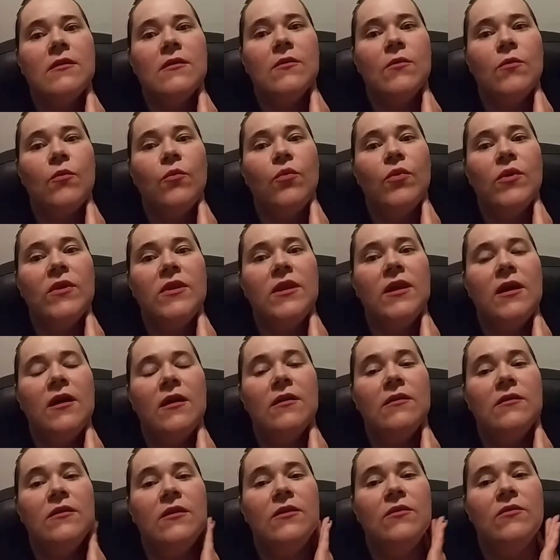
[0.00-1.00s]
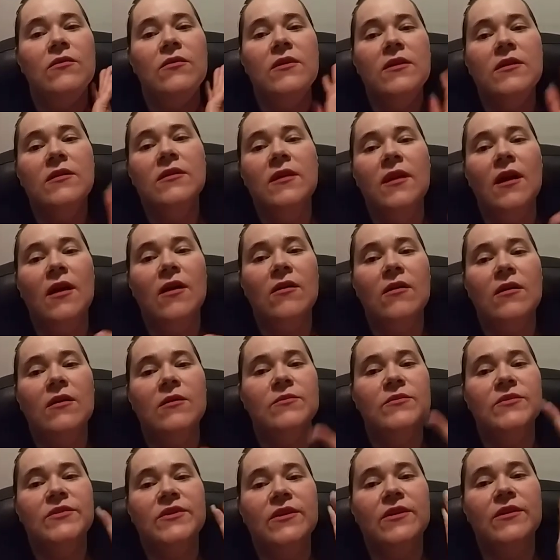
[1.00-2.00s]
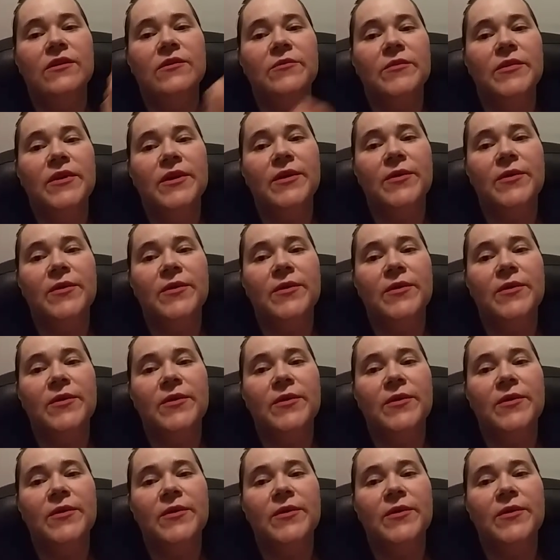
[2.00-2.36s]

what the hell do you think the outcome's going to